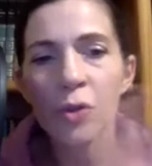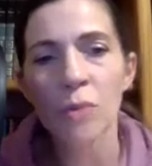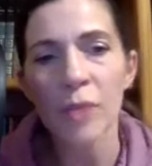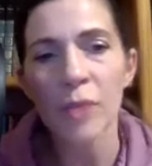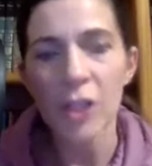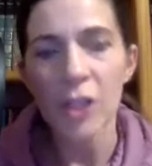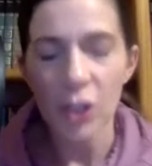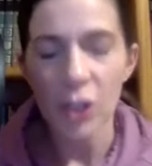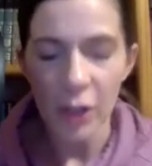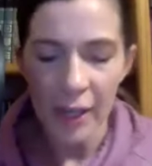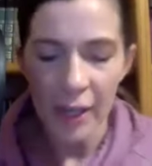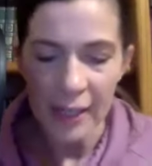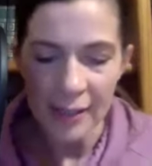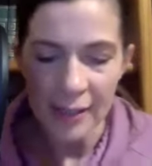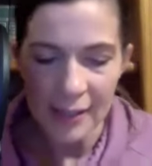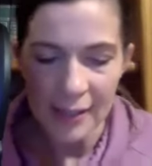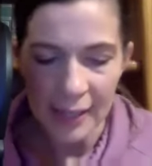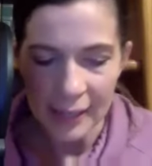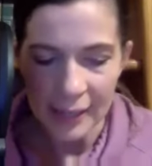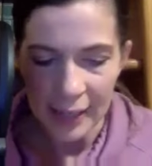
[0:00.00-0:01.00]
which cranes
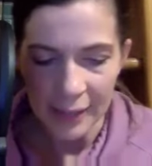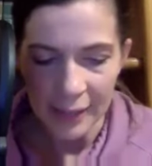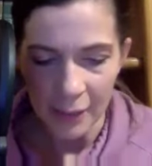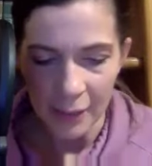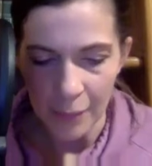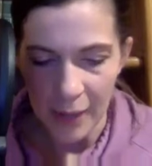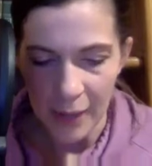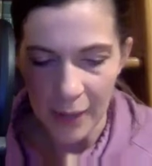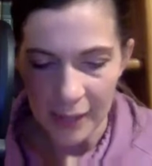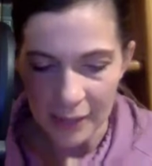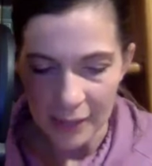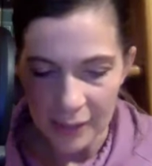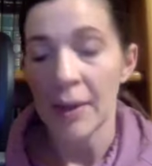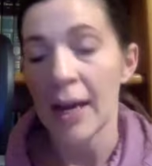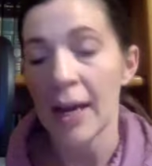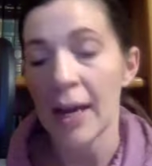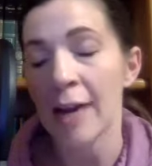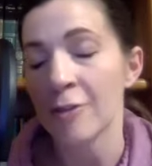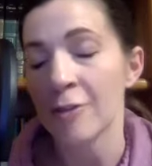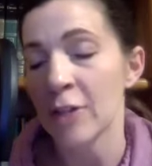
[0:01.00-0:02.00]
they like the best
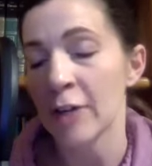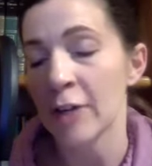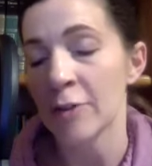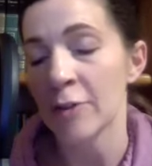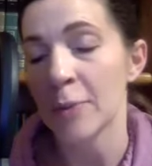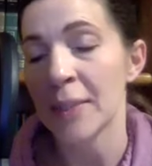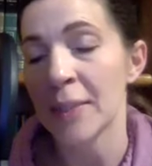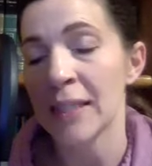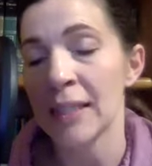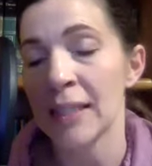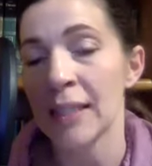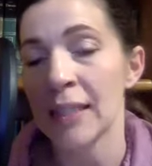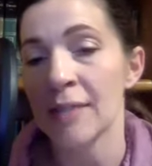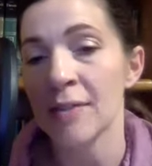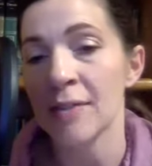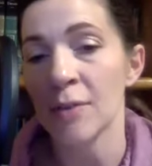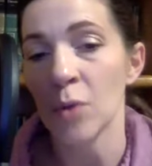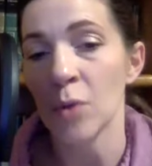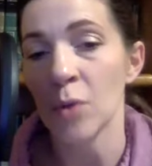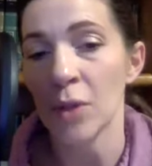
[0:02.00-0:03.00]
after everybody
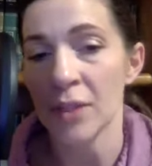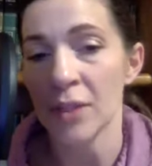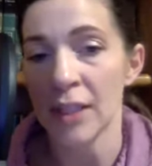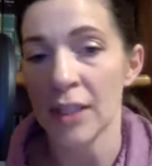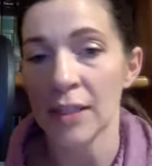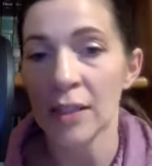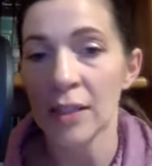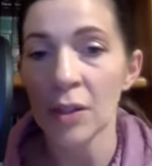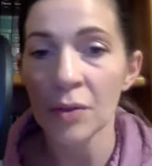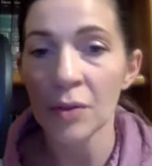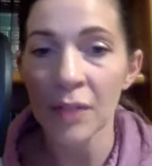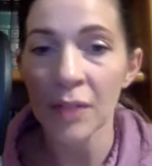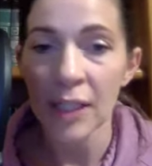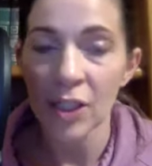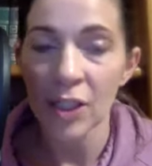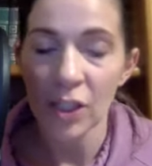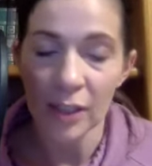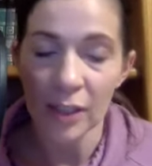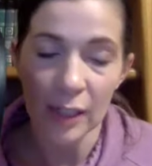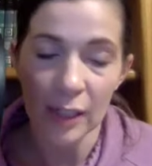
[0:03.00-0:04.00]
leaves. Of course, it's lonely.
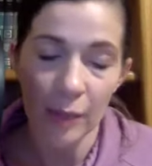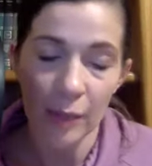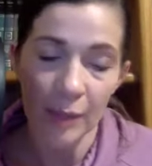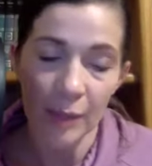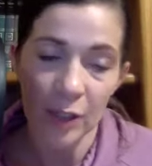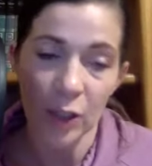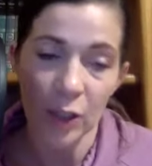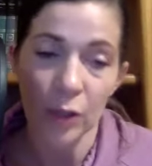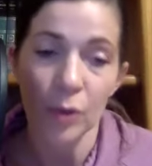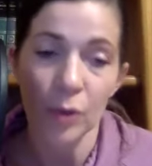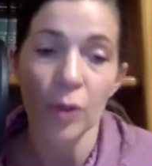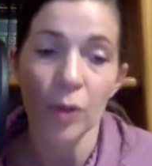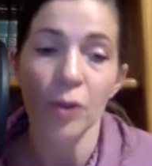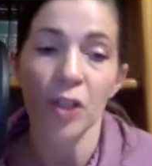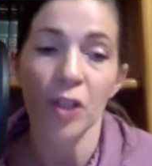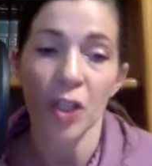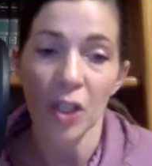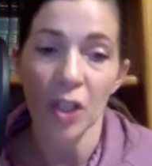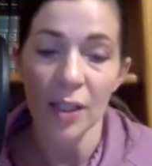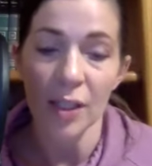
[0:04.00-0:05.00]
She doesn't have much to do, so
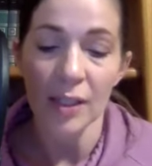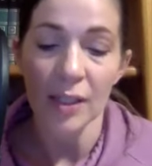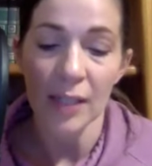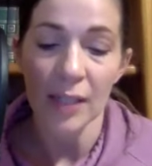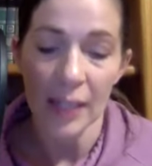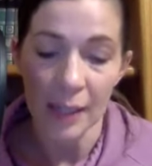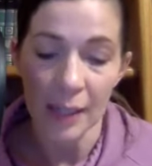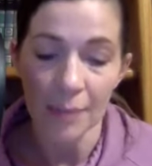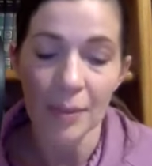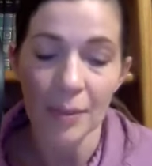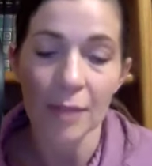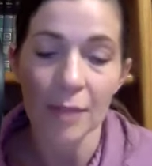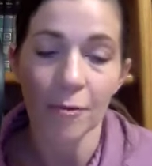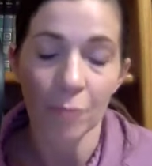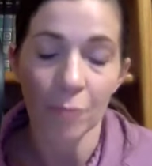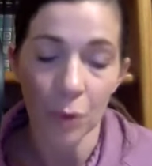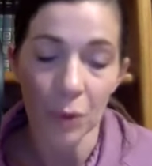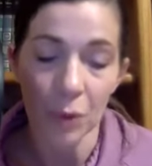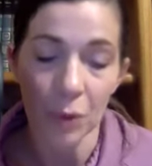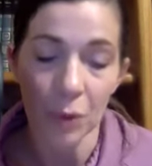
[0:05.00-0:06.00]
she just keeps
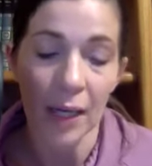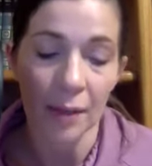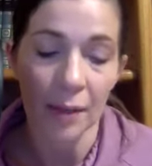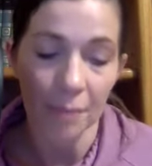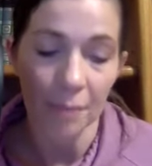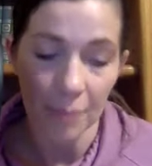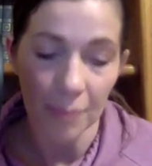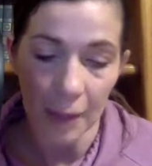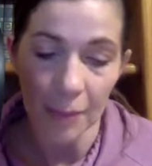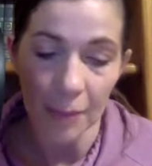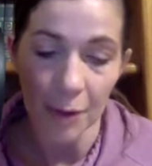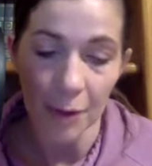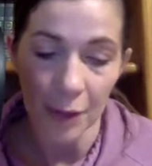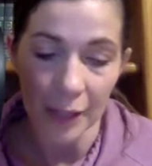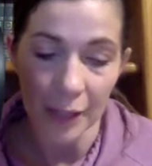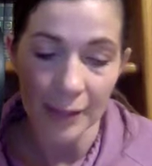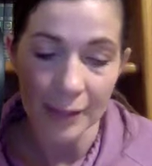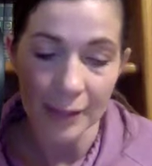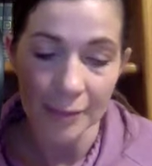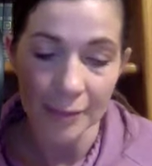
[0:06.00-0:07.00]
folding paper
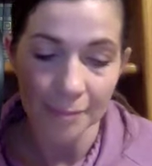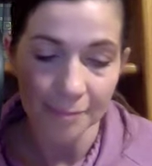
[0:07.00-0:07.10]
cranes.